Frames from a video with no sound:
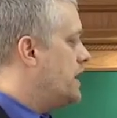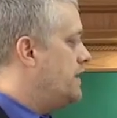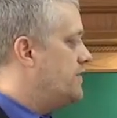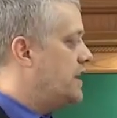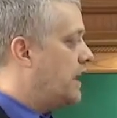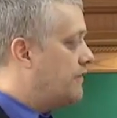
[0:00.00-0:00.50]

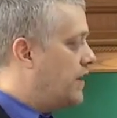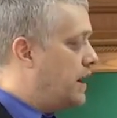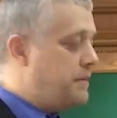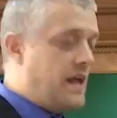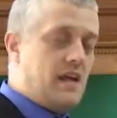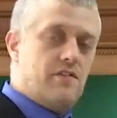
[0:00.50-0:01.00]
even if
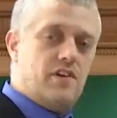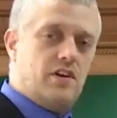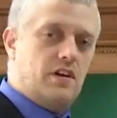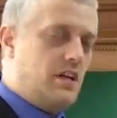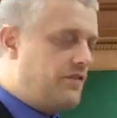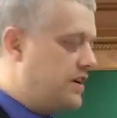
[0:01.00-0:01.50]
I make a
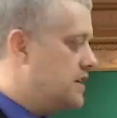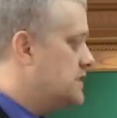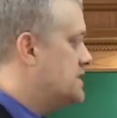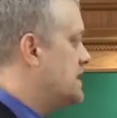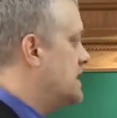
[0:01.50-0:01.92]
very difficult